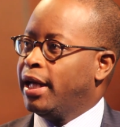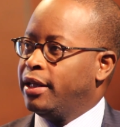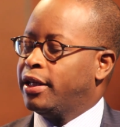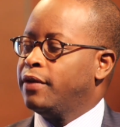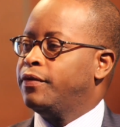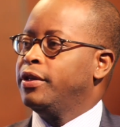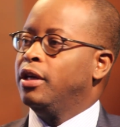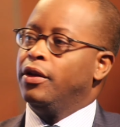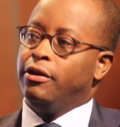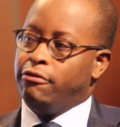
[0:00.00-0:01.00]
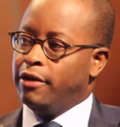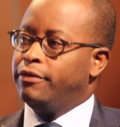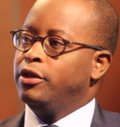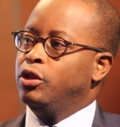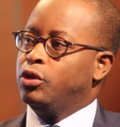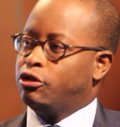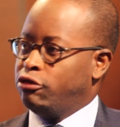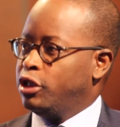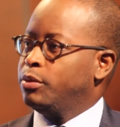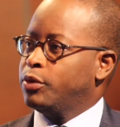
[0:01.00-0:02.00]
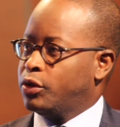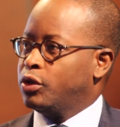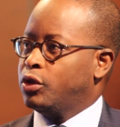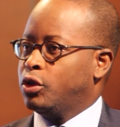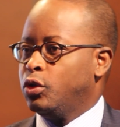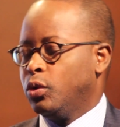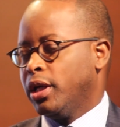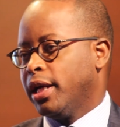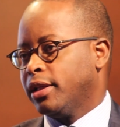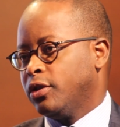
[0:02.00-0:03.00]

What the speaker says: and looking for the other revenue streams to do that.